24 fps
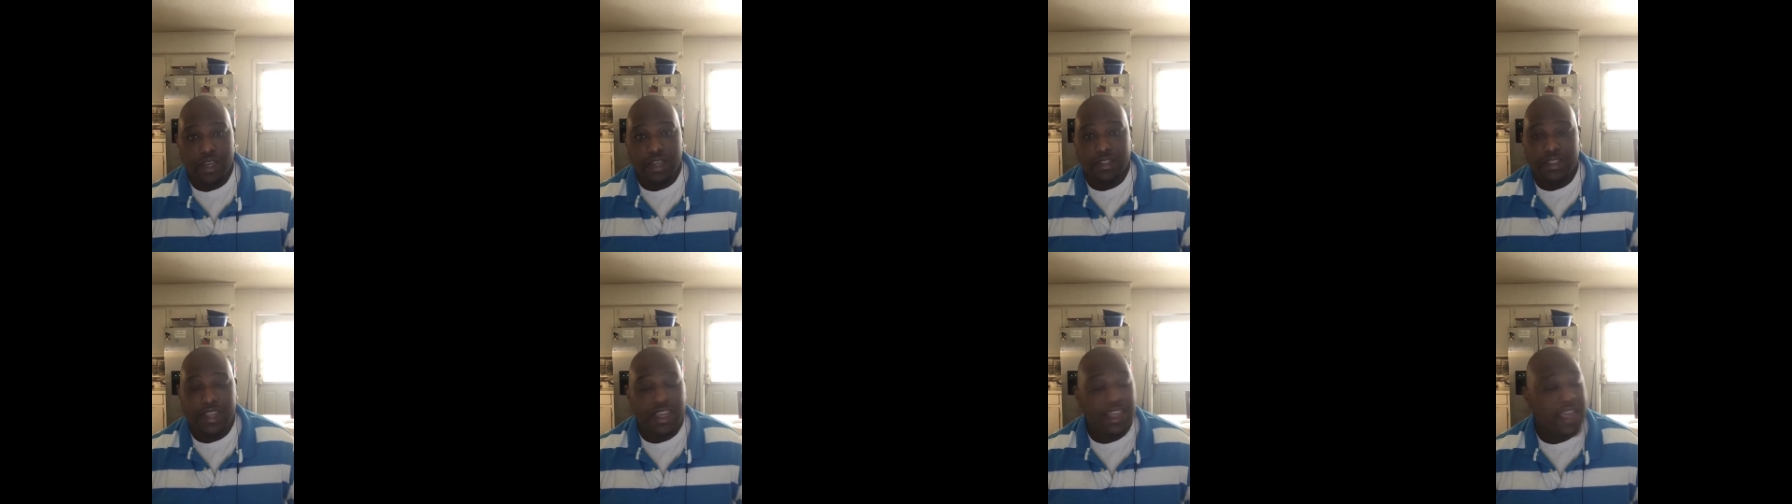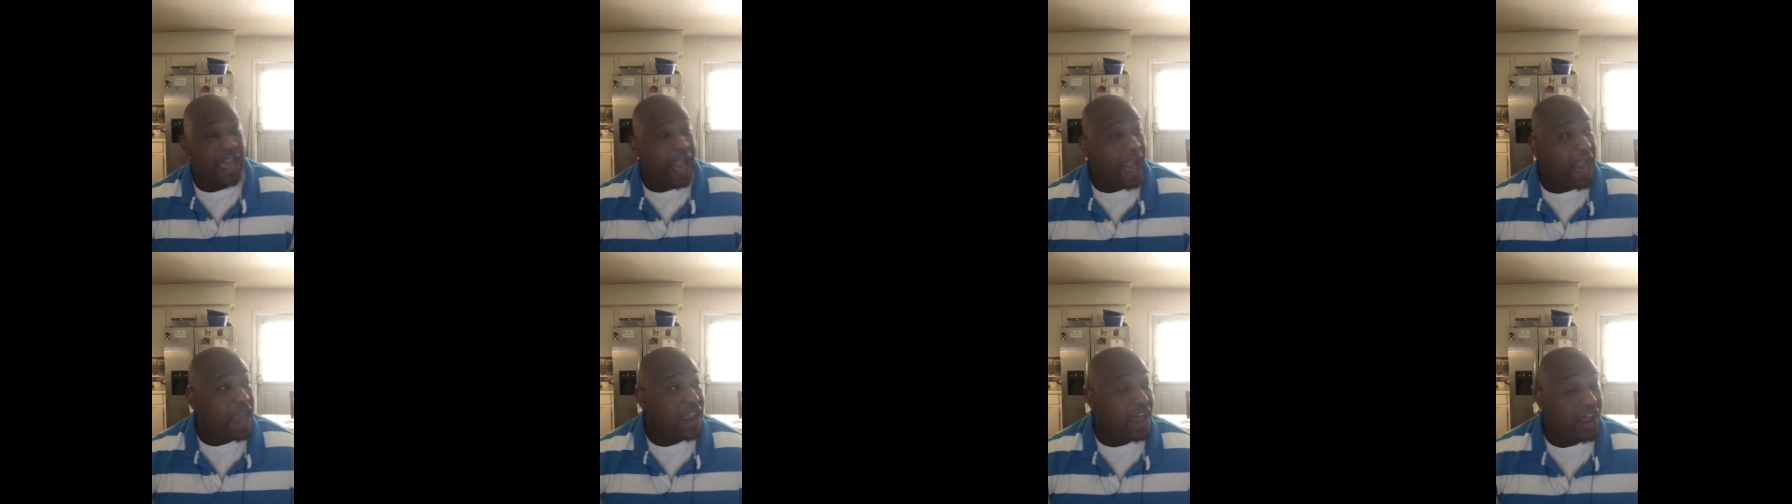Did
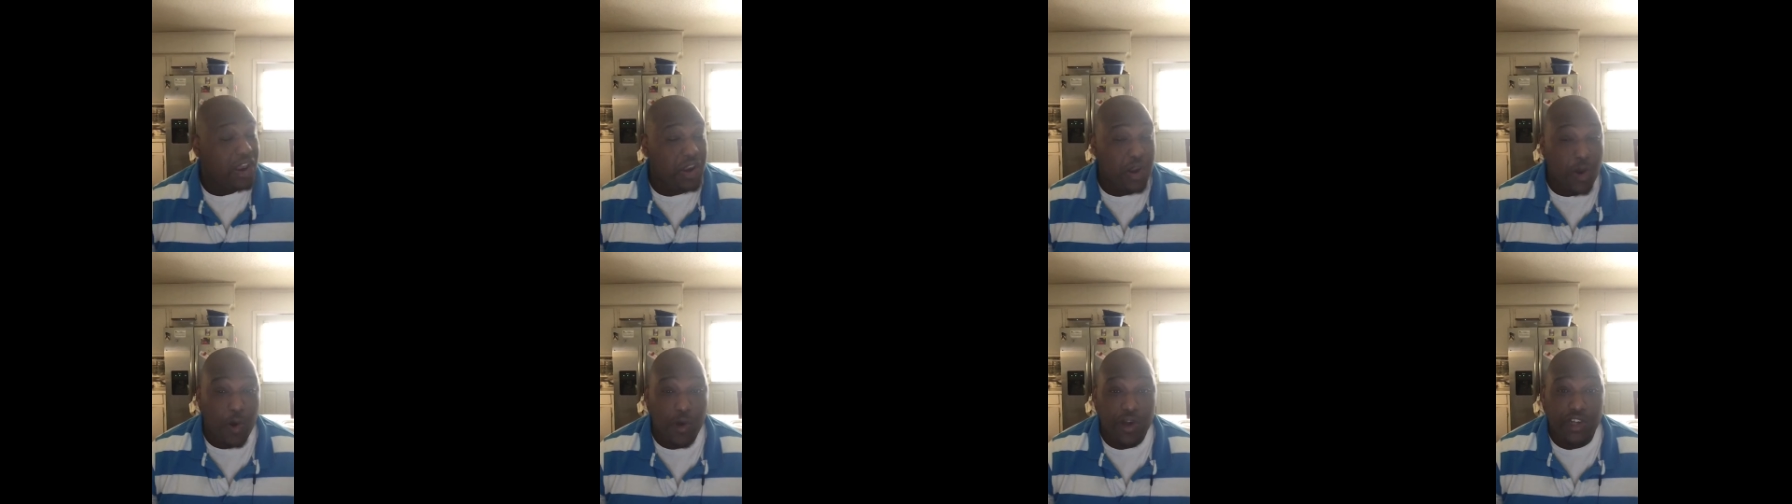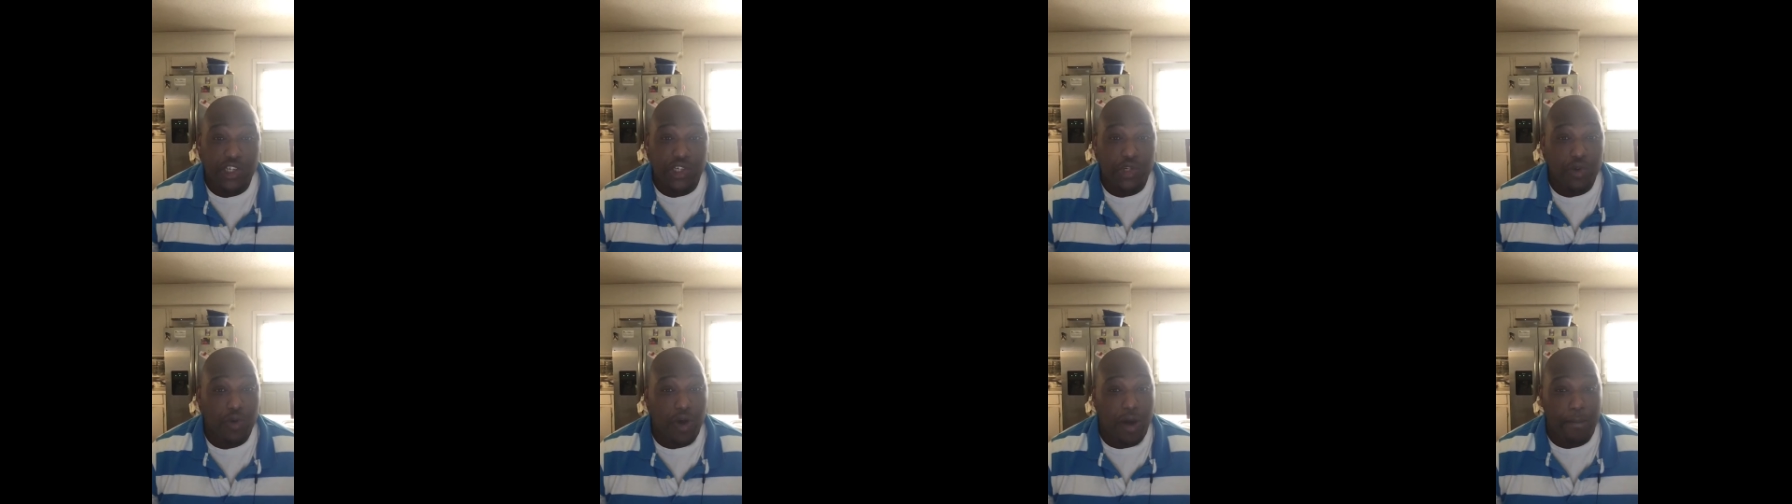God
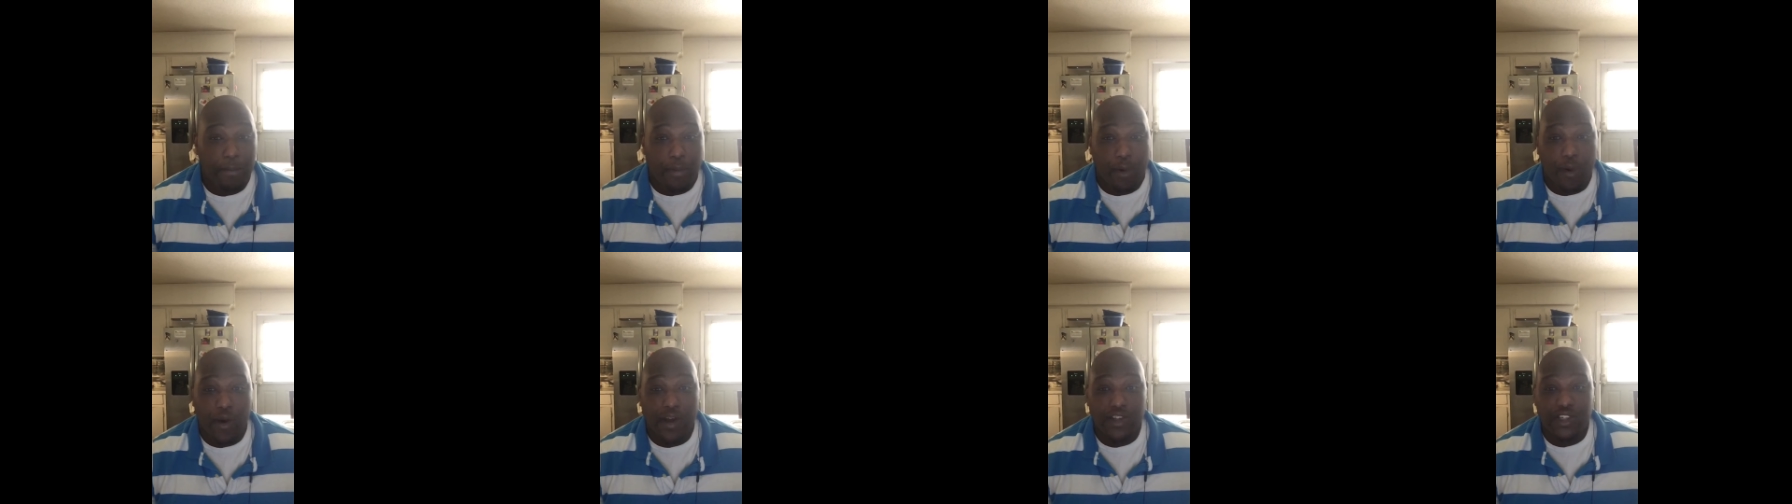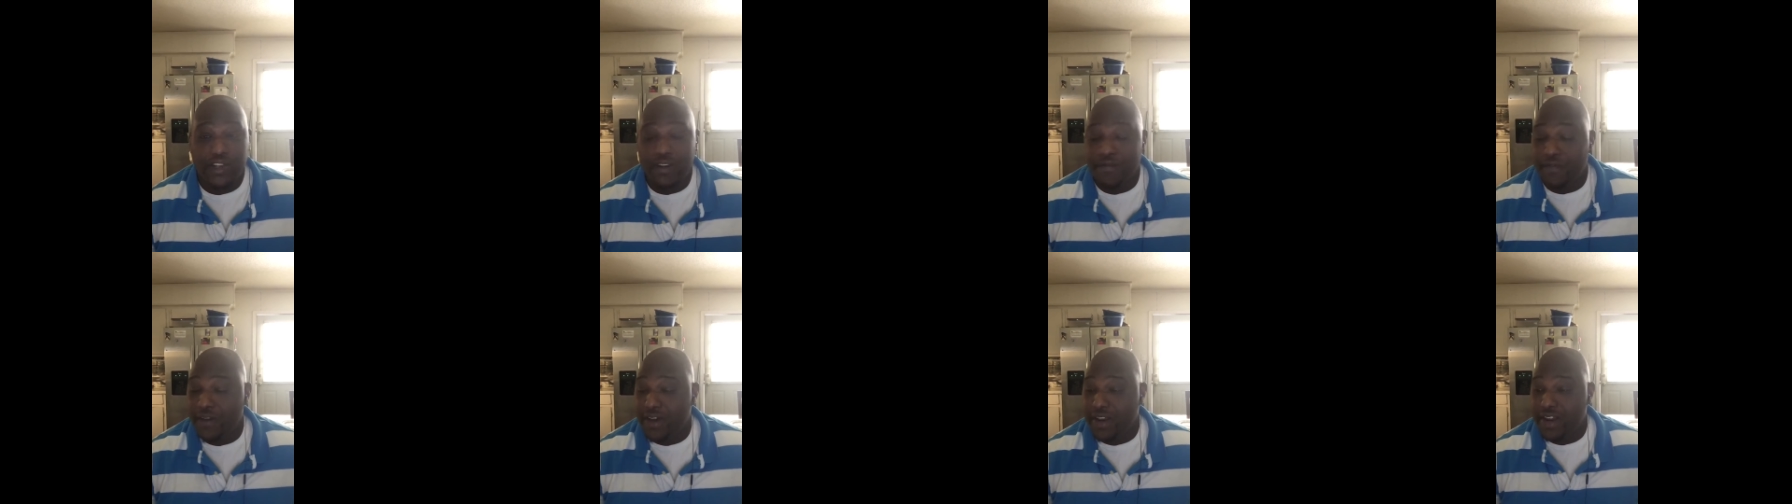anoint you, appoint
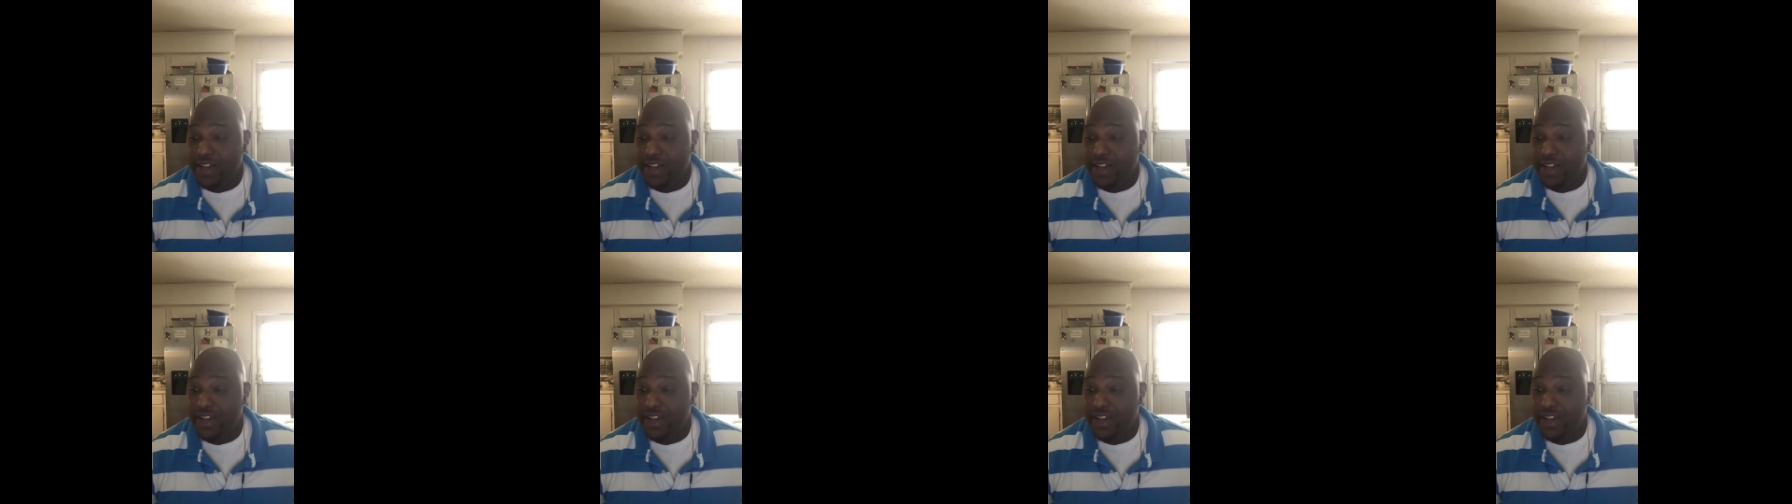you for